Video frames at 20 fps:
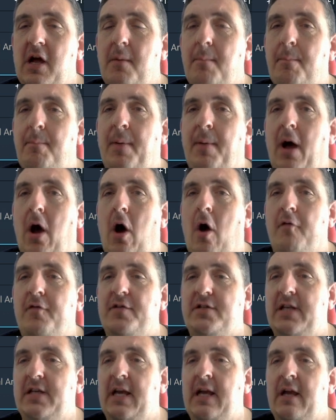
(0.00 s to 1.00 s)
But
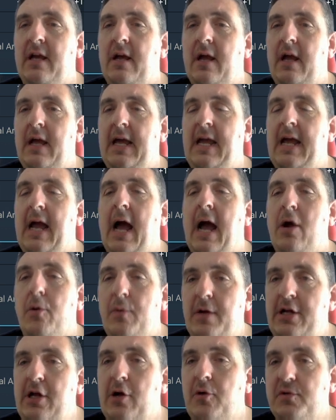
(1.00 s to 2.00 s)
obviously, I
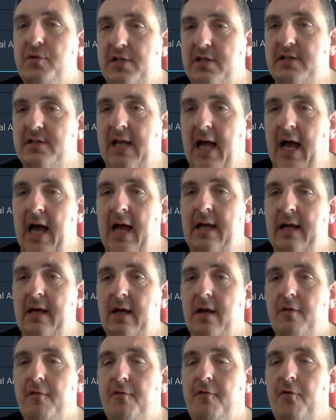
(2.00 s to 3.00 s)
only use this guy
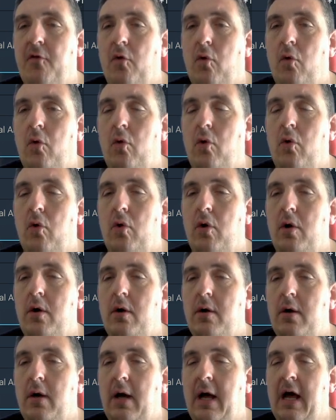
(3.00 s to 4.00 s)
for
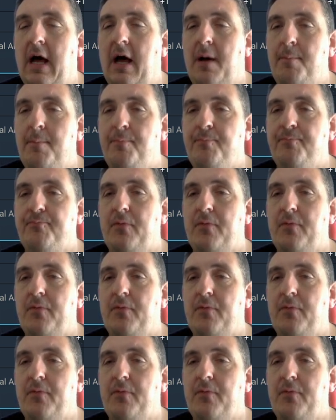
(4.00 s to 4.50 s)
Iron